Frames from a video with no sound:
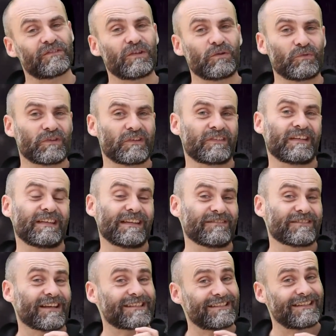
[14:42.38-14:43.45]
you would have seen there
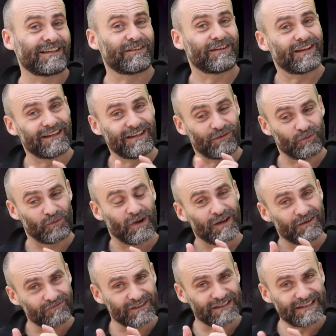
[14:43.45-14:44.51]
was actually a little
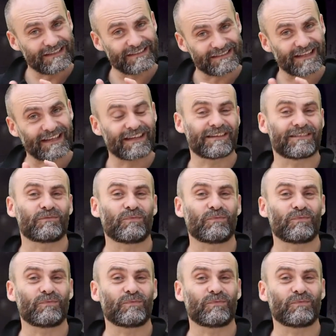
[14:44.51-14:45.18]
release date as